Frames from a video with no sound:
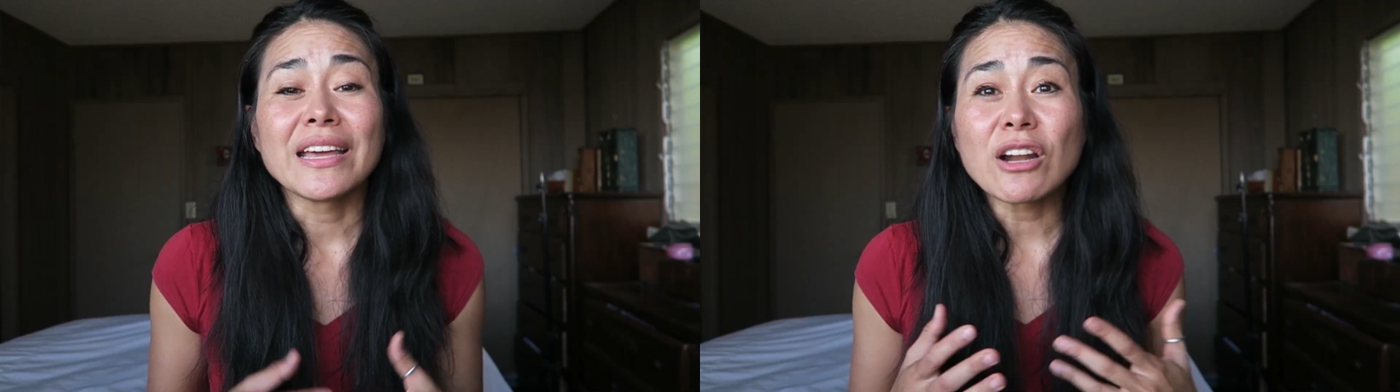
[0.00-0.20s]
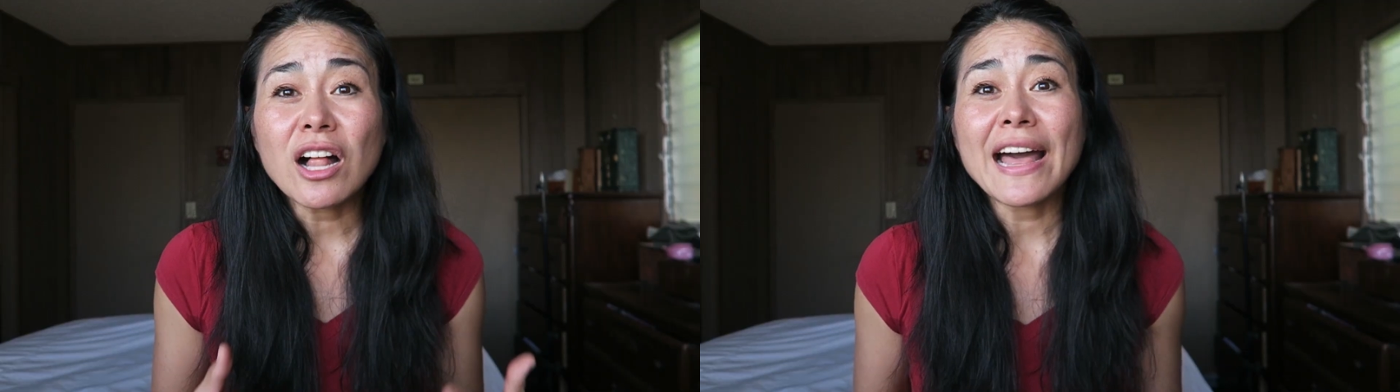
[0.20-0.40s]

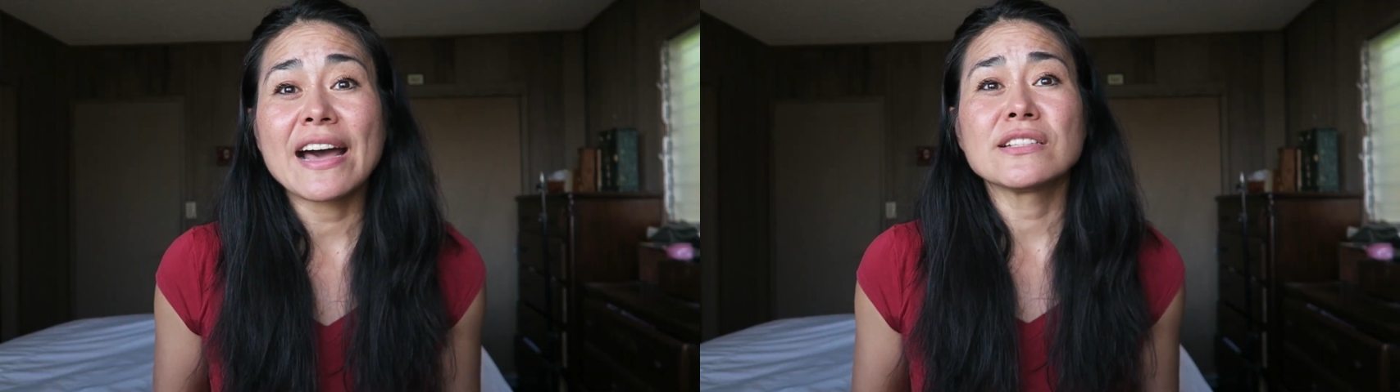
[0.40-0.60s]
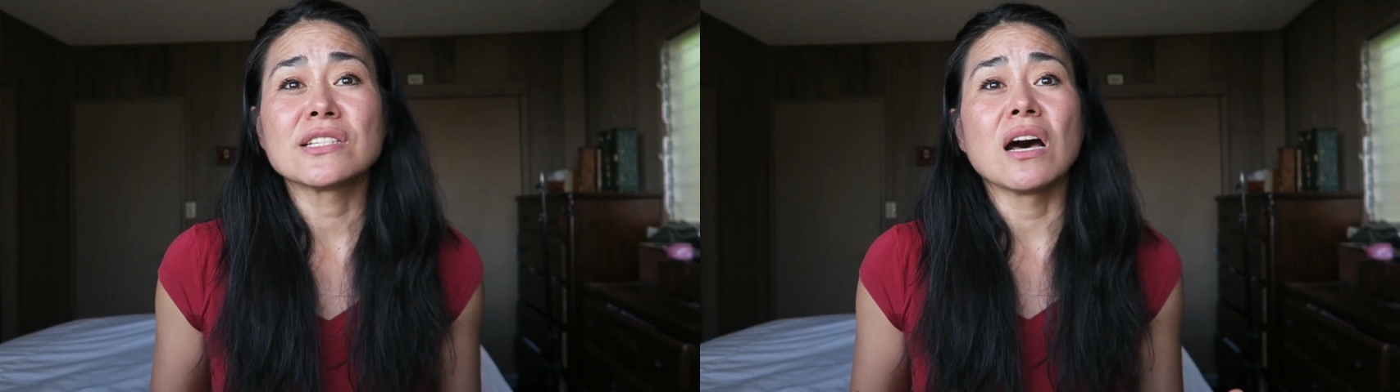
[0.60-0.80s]
it all
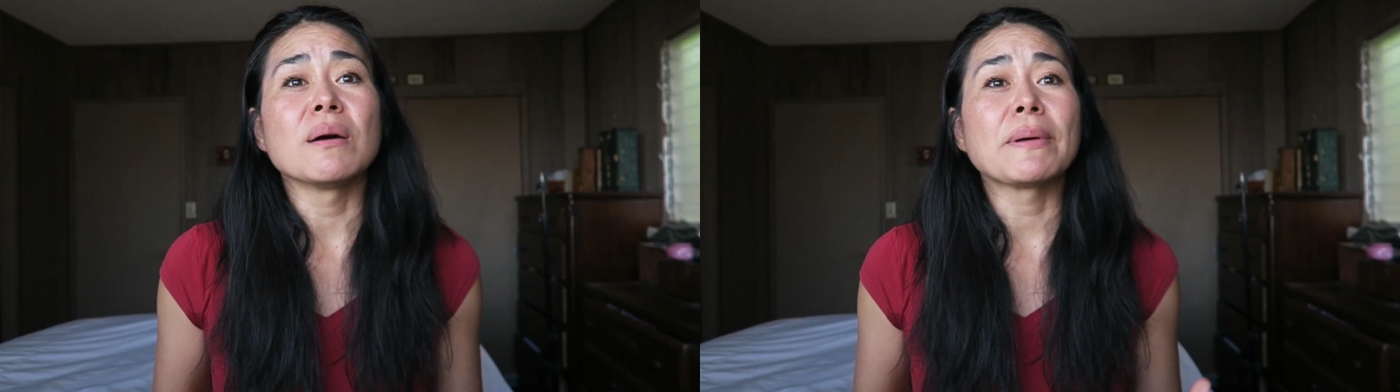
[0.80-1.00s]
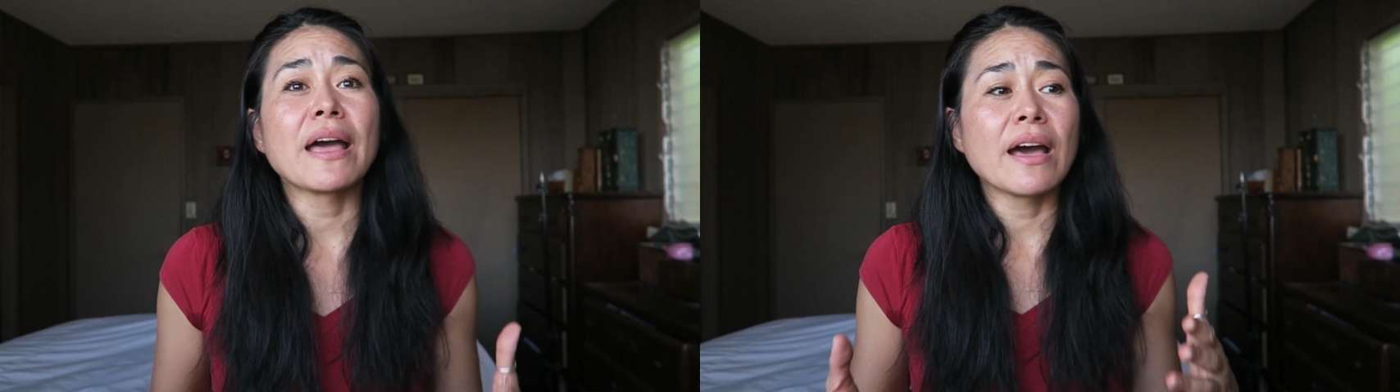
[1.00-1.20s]
adds
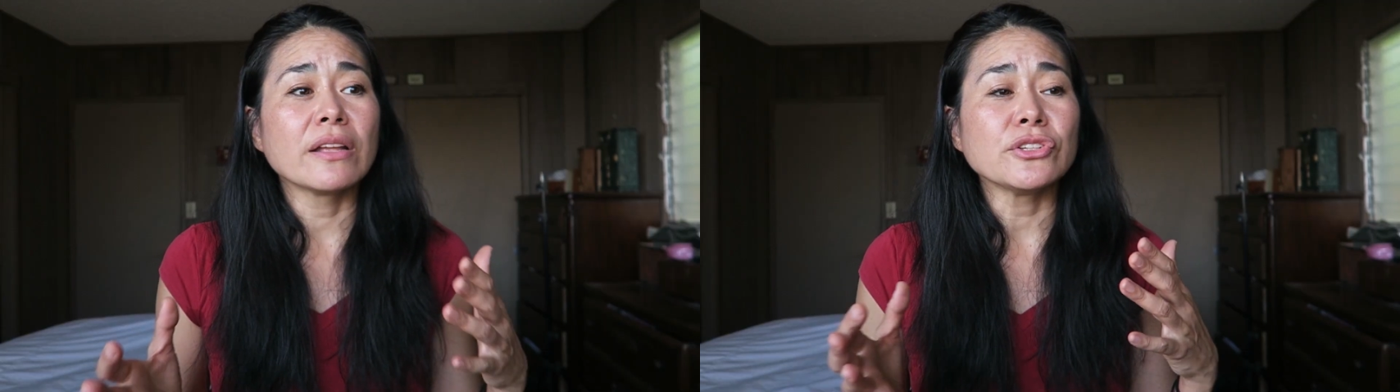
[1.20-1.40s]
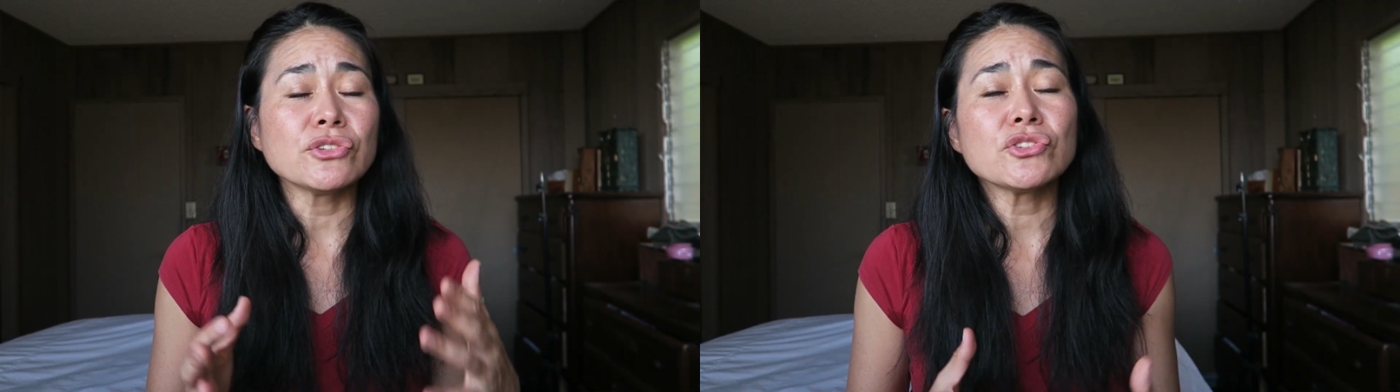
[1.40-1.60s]
up
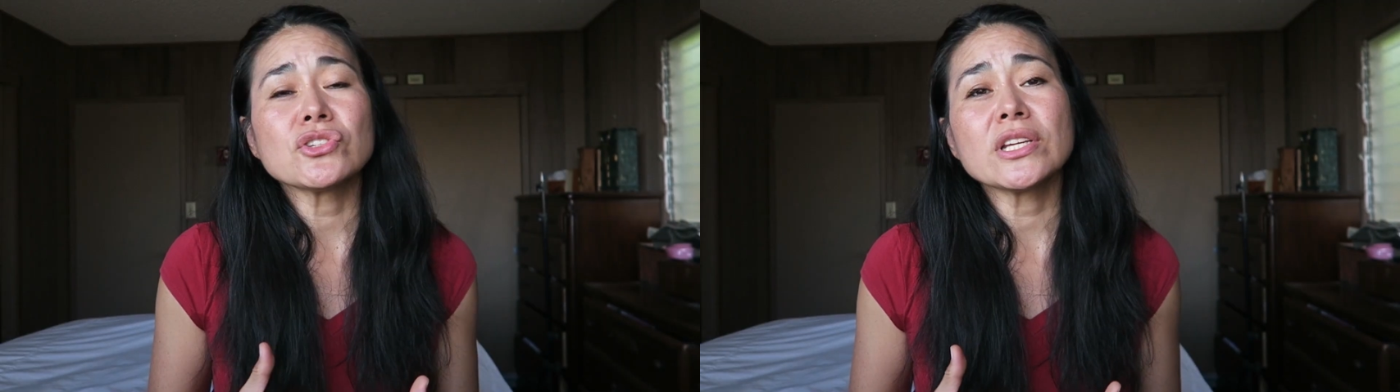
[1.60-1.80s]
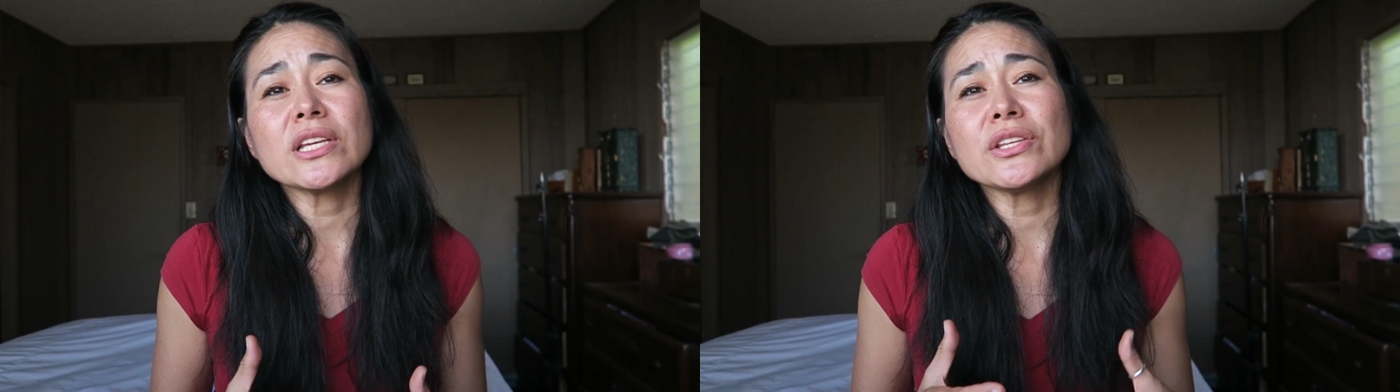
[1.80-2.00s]
and
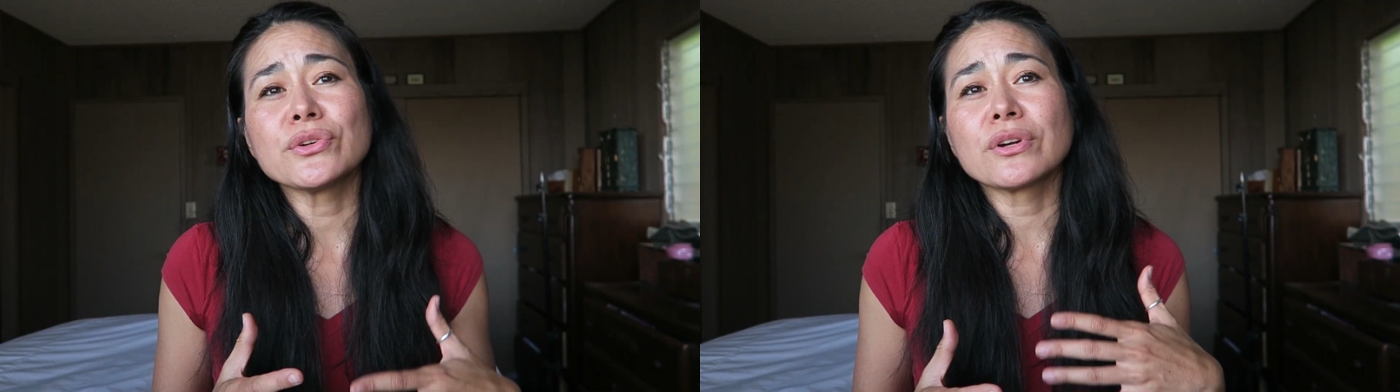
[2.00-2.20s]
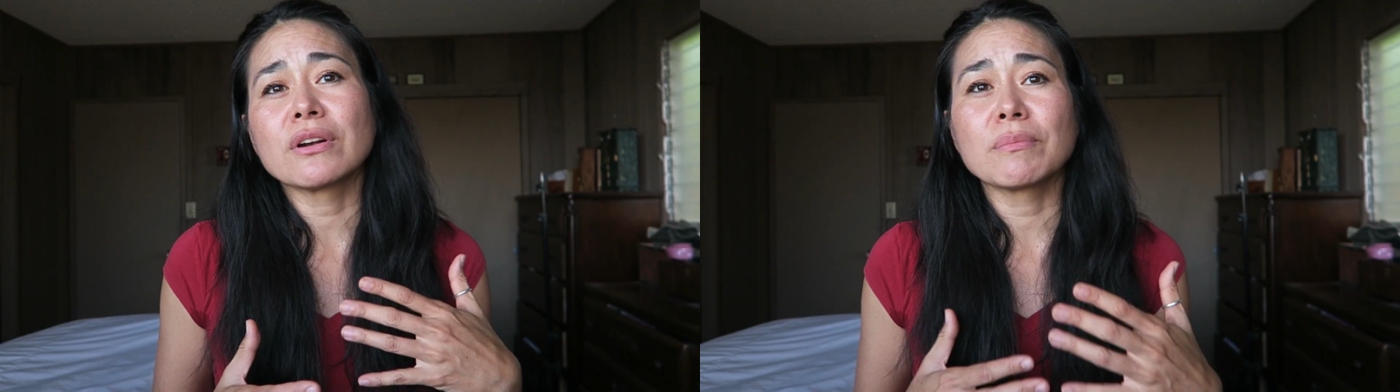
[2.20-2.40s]
usually
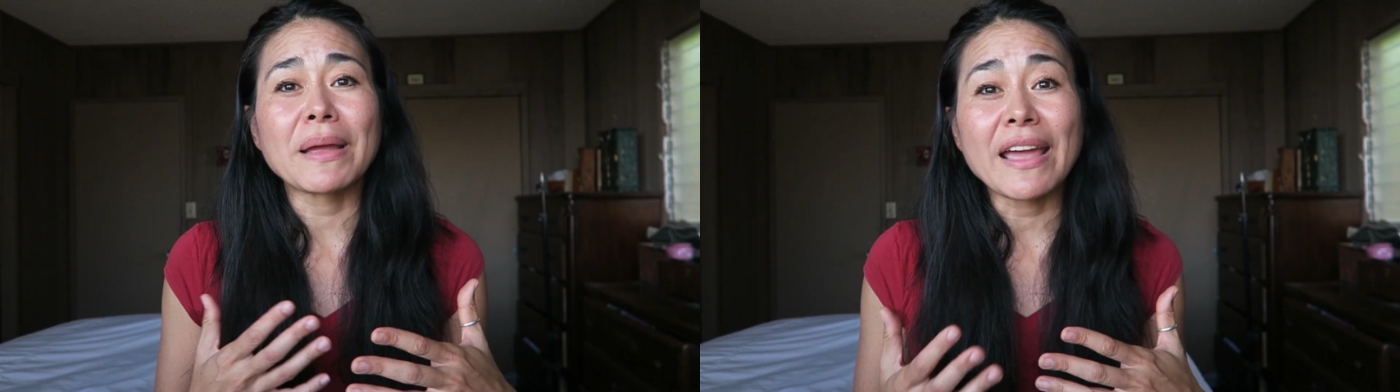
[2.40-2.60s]
you're